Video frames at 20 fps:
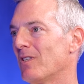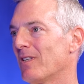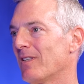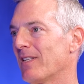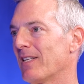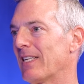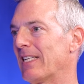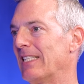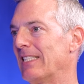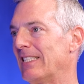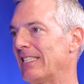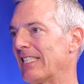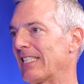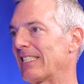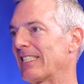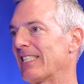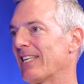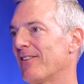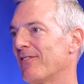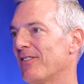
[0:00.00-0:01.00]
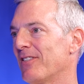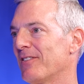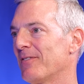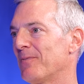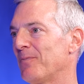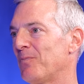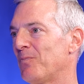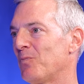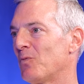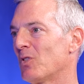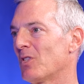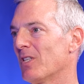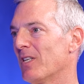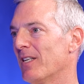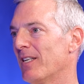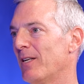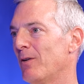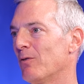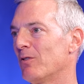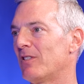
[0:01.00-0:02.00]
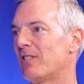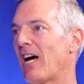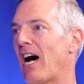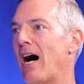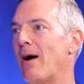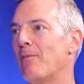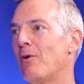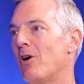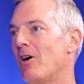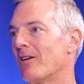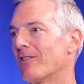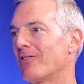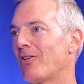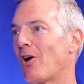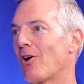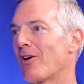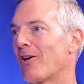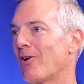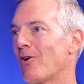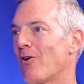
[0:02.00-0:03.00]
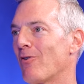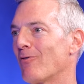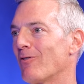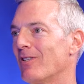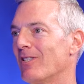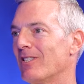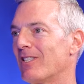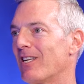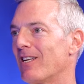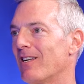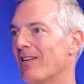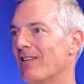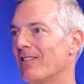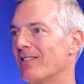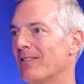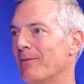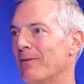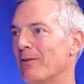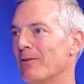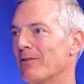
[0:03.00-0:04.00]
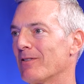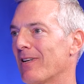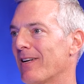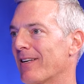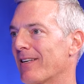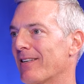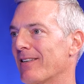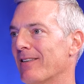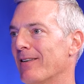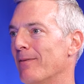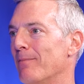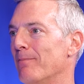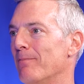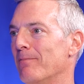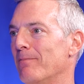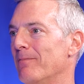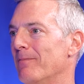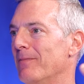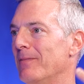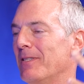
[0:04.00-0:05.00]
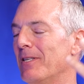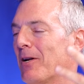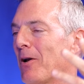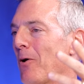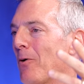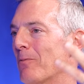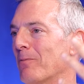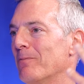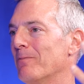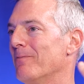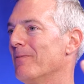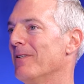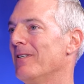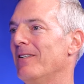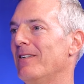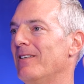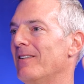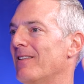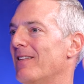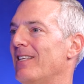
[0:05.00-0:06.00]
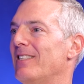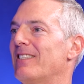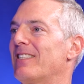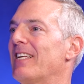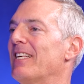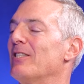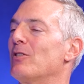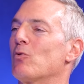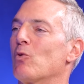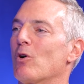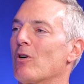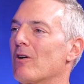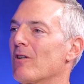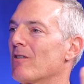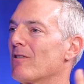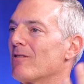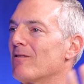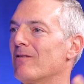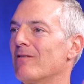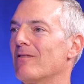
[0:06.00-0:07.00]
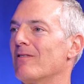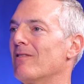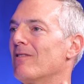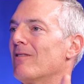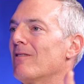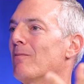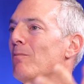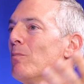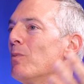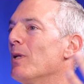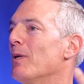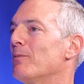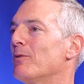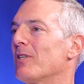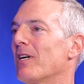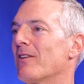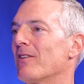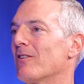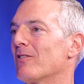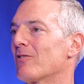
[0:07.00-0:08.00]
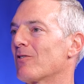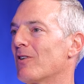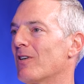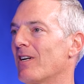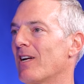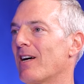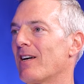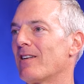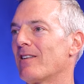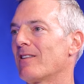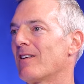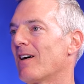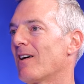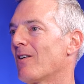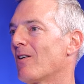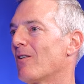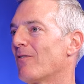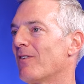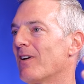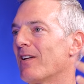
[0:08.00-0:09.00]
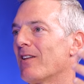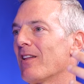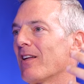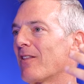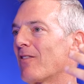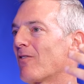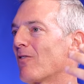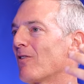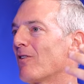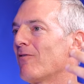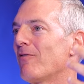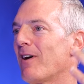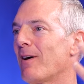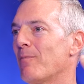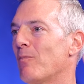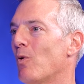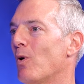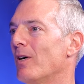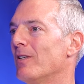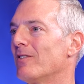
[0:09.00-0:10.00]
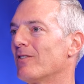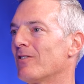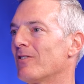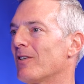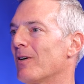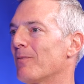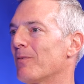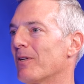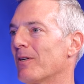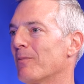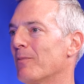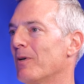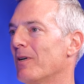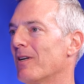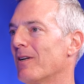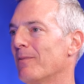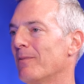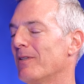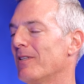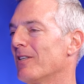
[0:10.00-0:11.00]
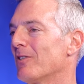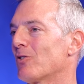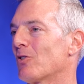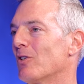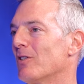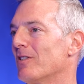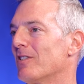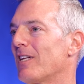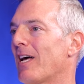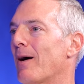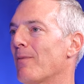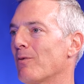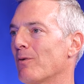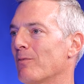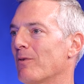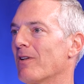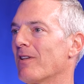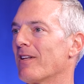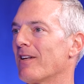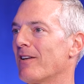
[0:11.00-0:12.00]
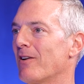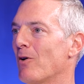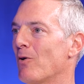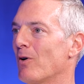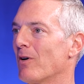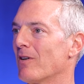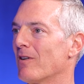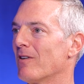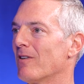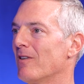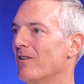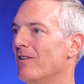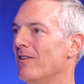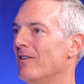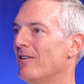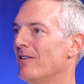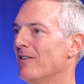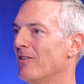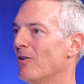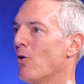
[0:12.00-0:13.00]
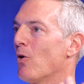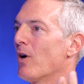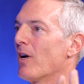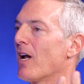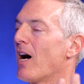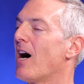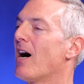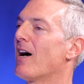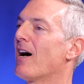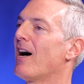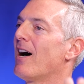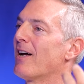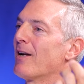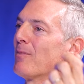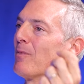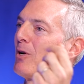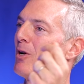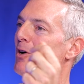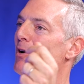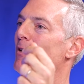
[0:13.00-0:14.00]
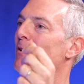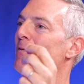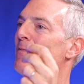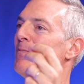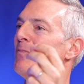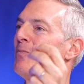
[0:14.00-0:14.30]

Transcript: I think he's 6'7", and he was tomahawk dunking over these kids. I mean, it was like, you know, these kids were blips on the screen. I don't know if he had like 35 points or something, but I mean, they just couldn't stop him. You know, they had no one on him at all.